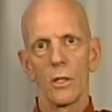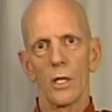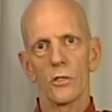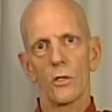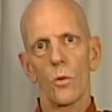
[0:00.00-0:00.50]

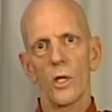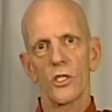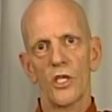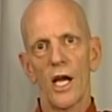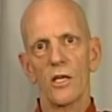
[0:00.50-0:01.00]
And so when
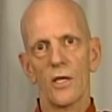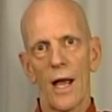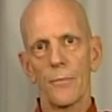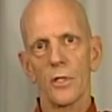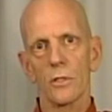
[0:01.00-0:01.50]
change
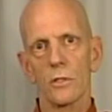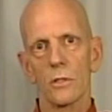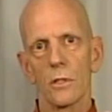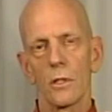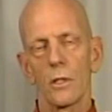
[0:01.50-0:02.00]

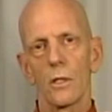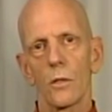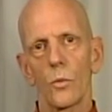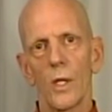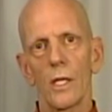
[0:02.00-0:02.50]
happens,
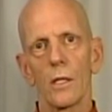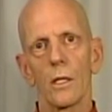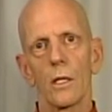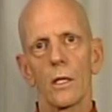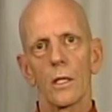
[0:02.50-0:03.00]
we
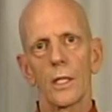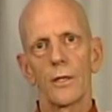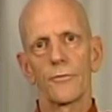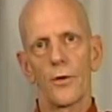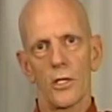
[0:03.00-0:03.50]

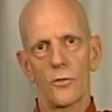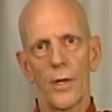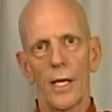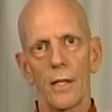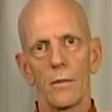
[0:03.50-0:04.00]
get
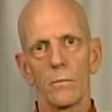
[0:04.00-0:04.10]
frustrated,